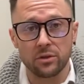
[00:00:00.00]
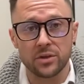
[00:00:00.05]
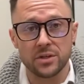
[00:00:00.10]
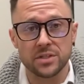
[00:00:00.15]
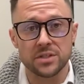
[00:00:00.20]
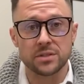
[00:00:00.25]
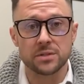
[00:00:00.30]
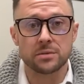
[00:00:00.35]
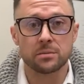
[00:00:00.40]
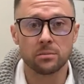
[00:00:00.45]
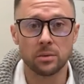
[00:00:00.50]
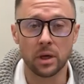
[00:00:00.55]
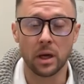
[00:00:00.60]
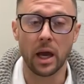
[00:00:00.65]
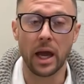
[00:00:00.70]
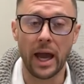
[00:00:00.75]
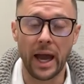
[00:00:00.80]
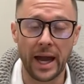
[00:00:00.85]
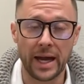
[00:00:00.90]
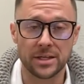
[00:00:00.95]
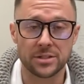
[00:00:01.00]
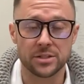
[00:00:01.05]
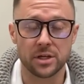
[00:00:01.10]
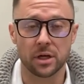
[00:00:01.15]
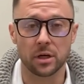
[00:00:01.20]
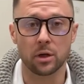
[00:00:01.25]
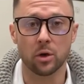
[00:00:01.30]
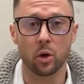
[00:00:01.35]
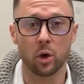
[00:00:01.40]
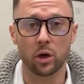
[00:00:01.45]
this
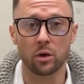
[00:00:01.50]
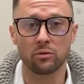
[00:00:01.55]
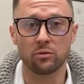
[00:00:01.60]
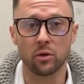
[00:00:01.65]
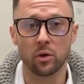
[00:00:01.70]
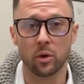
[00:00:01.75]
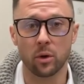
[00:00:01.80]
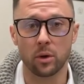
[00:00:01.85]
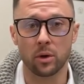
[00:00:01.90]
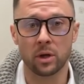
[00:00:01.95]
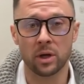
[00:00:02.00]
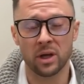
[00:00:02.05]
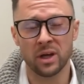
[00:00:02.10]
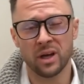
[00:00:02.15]
asset going forward.